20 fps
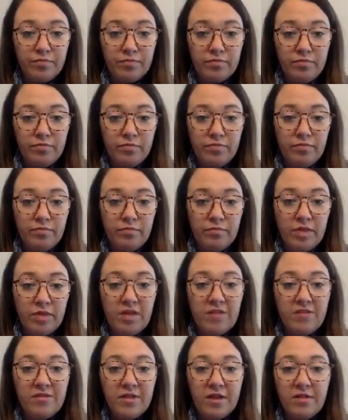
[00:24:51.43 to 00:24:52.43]

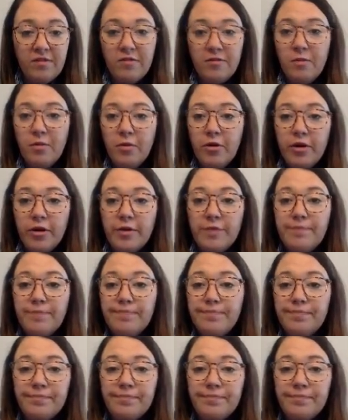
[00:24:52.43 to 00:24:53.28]
It's not supported.